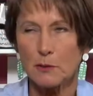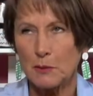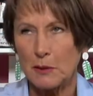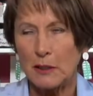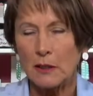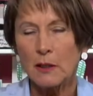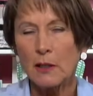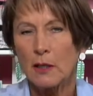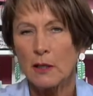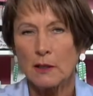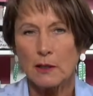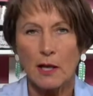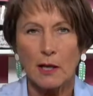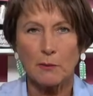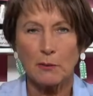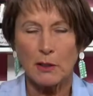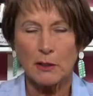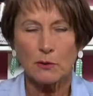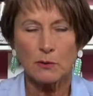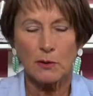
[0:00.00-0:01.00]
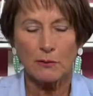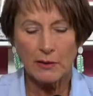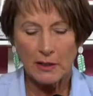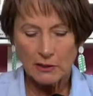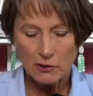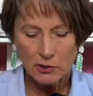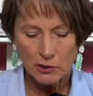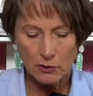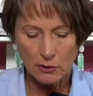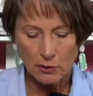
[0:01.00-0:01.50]
to be nine by 12
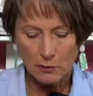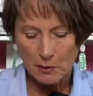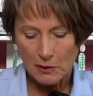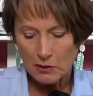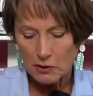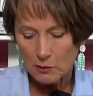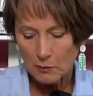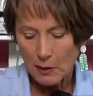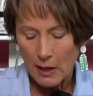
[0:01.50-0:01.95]
exterior dimension.